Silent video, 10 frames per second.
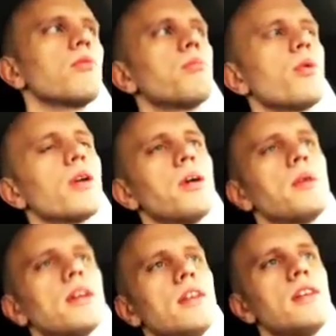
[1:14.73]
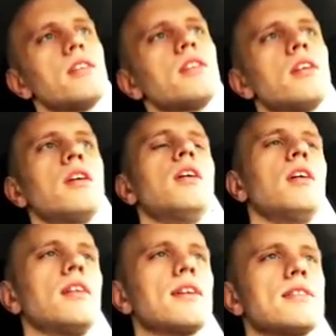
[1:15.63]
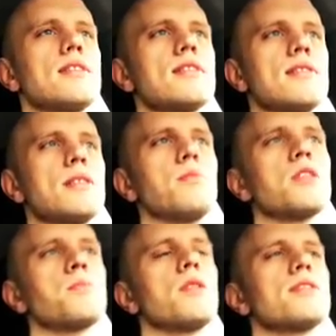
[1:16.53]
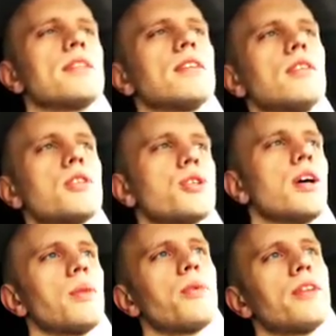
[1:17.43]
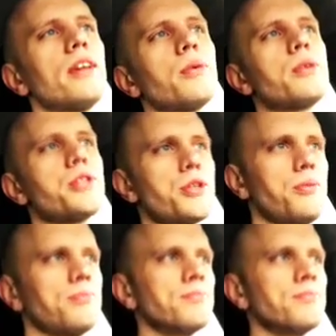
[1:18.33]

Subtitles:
programming in like this C++ English hybrid language,